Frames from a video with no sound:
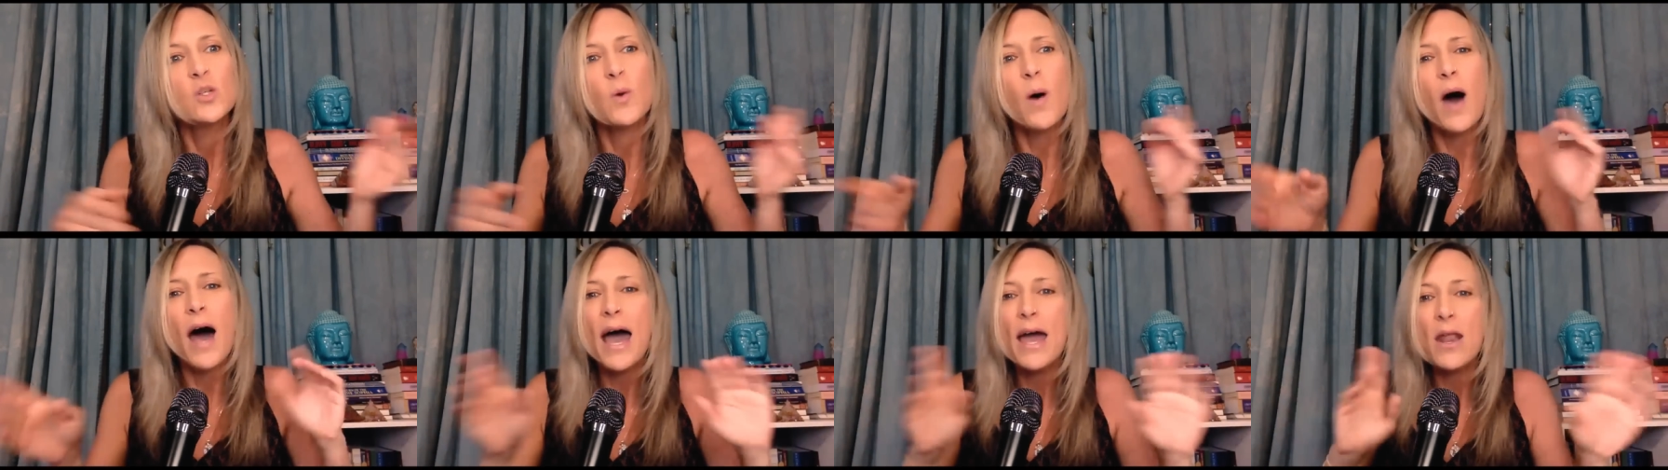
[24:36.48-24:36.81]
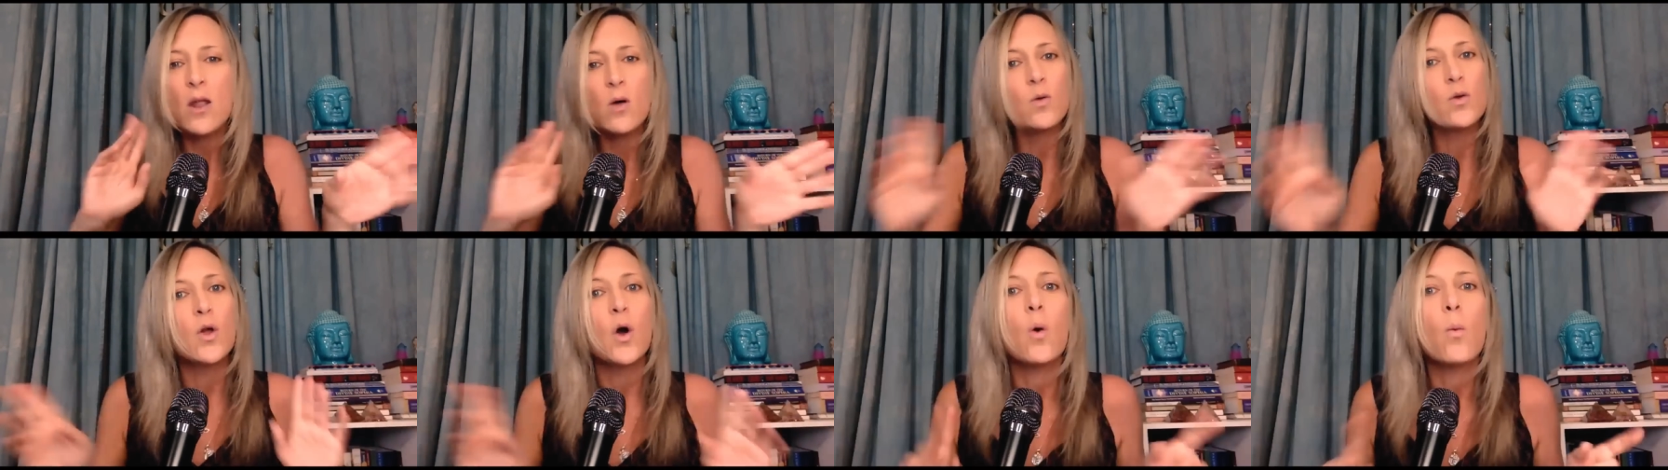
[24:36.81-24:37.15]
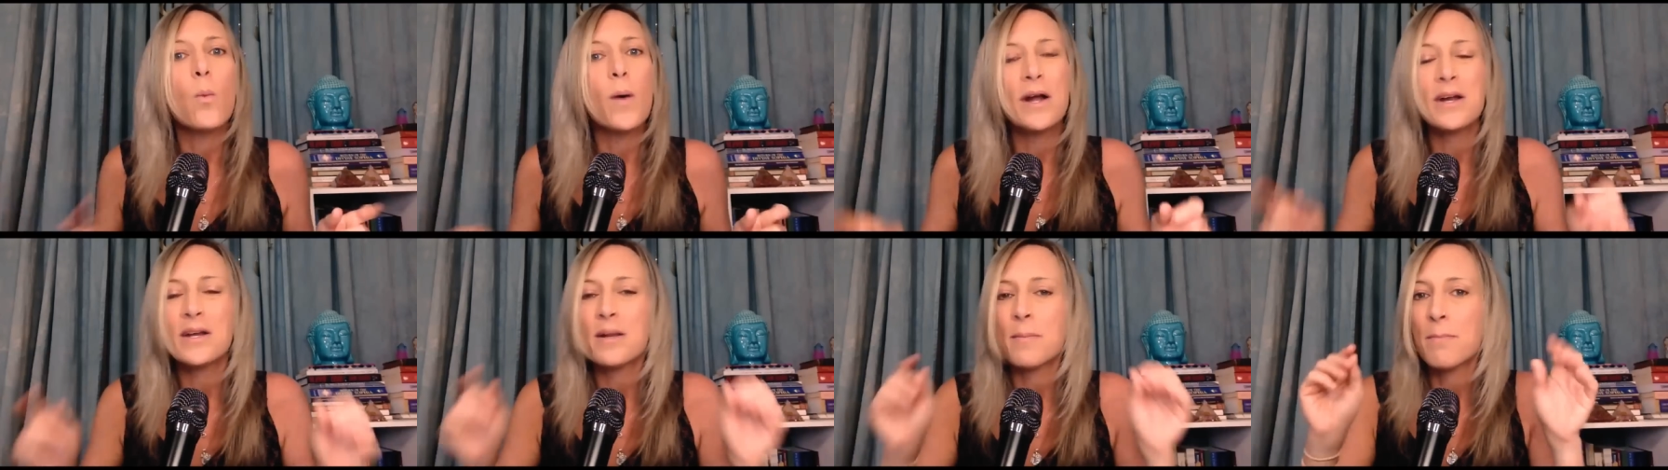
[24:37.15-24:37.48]
So I don't know
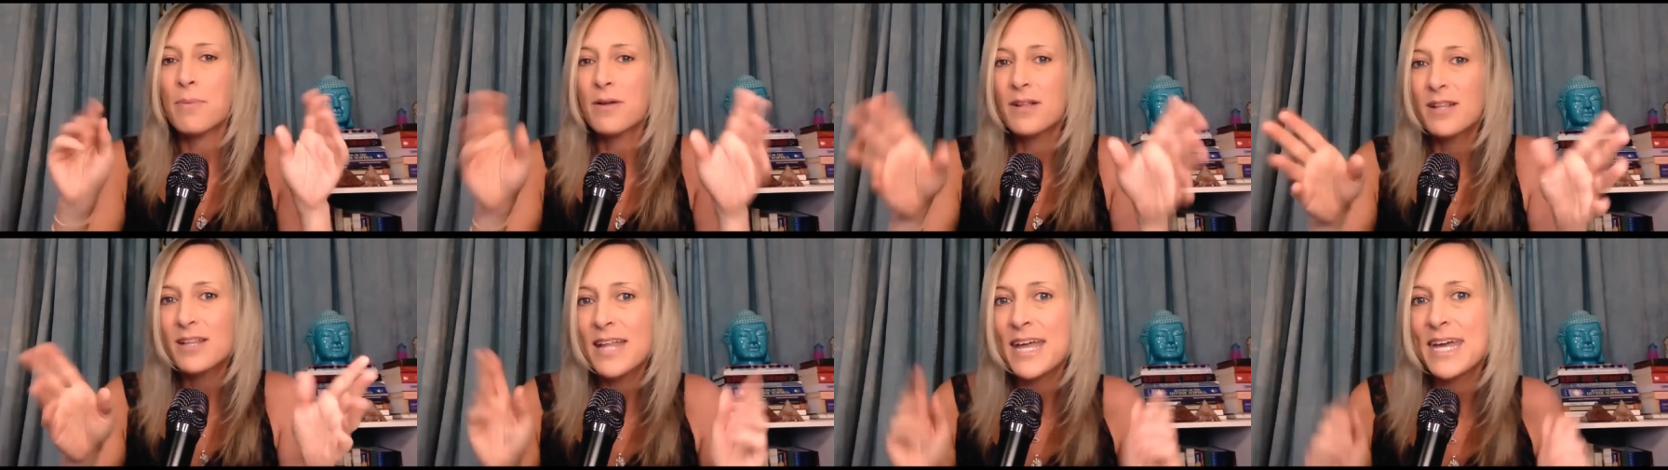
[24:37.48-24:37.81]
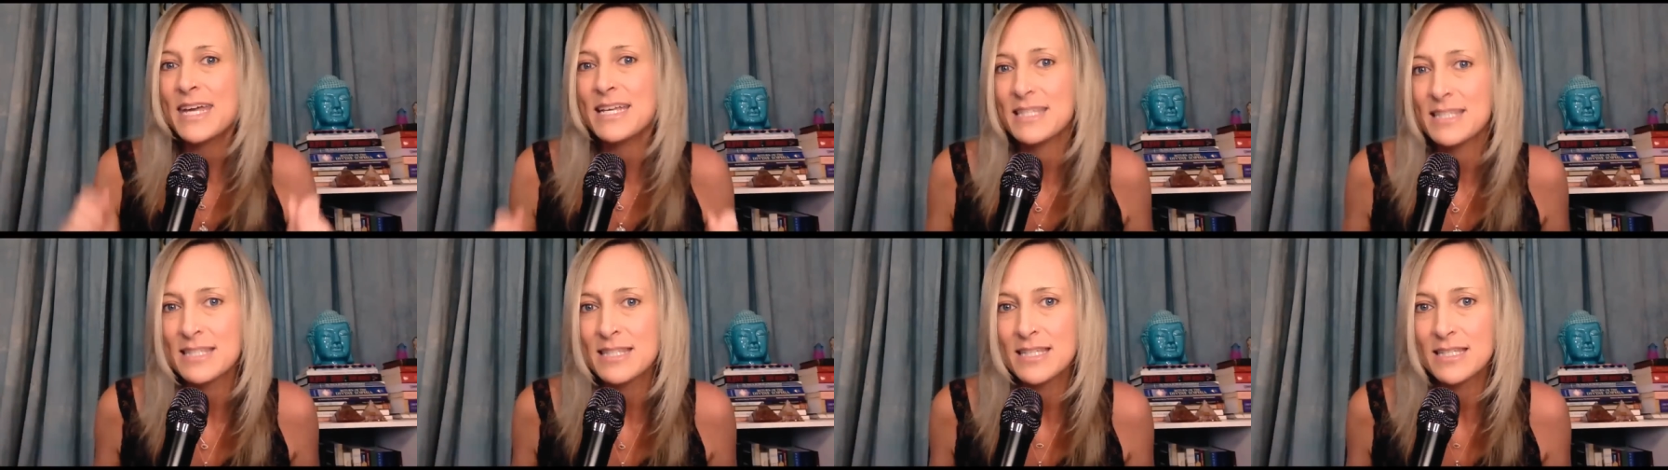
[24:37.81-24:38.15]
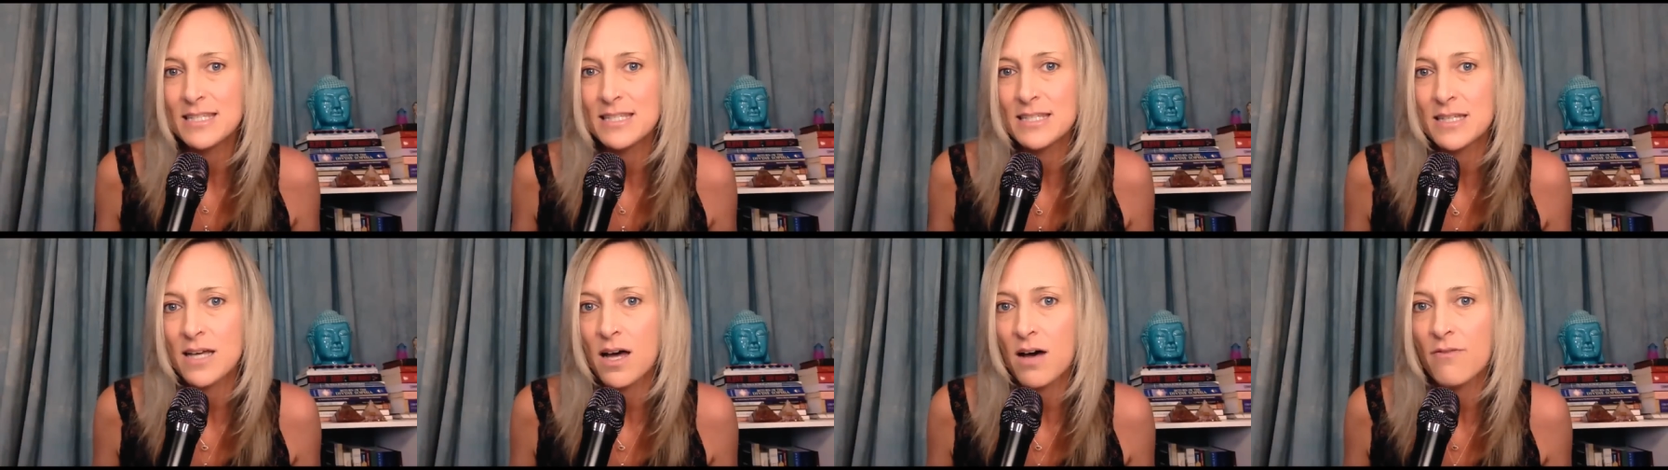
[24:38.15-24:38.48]
where to place
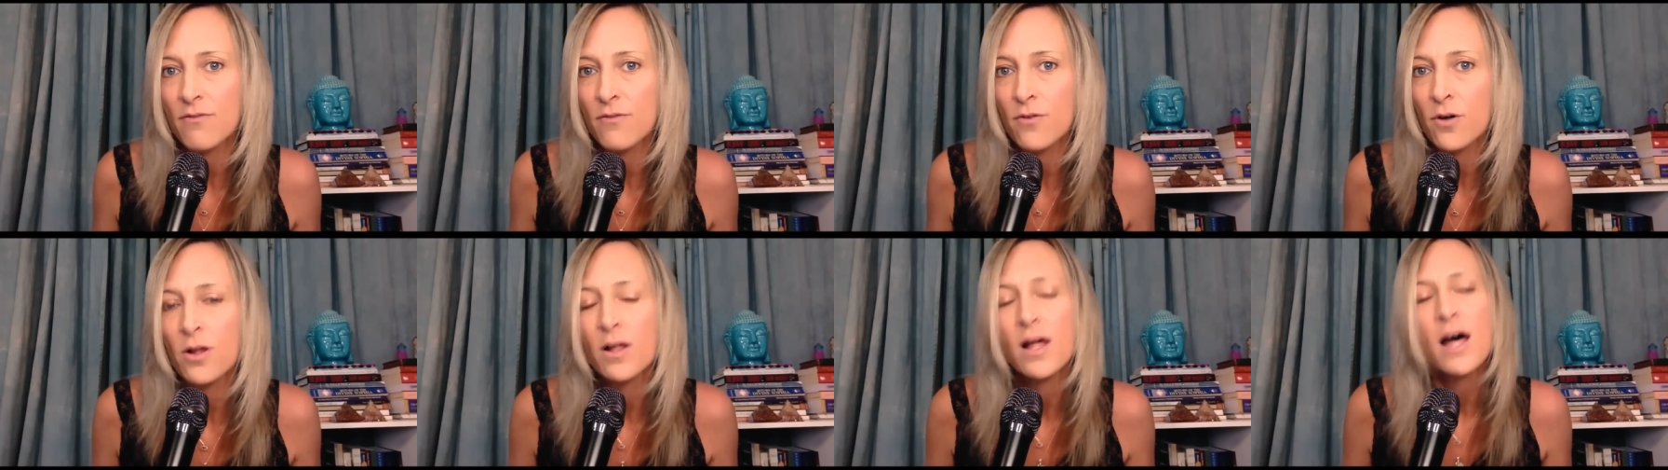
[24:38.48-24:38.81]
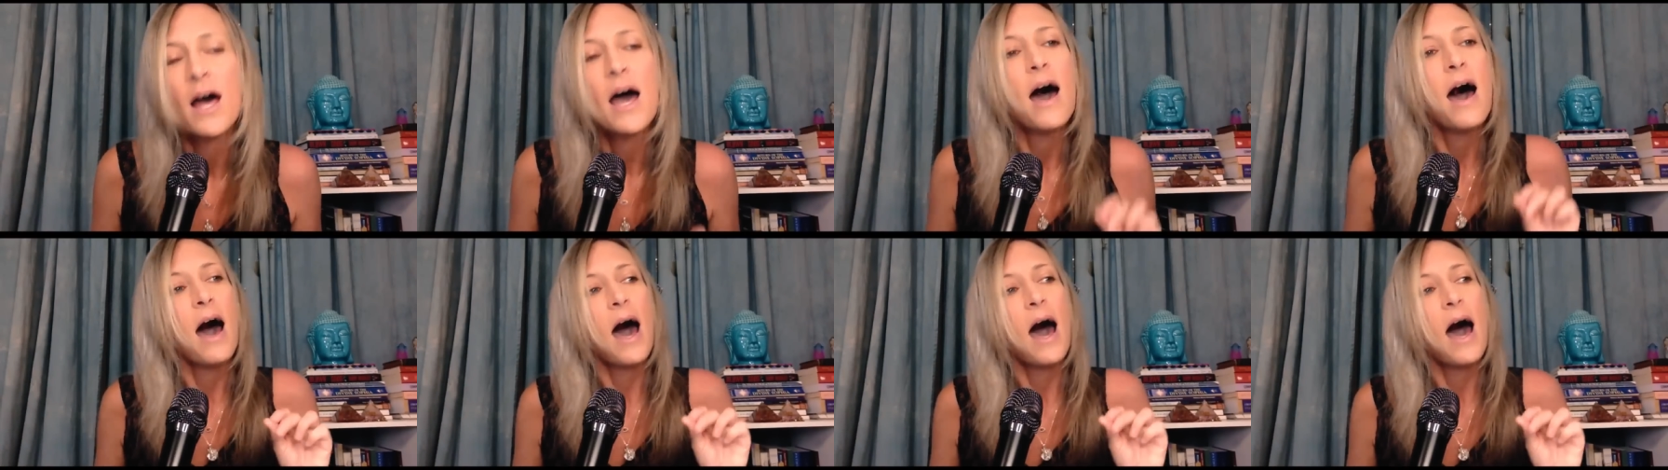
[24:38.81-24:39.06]
this scuffle.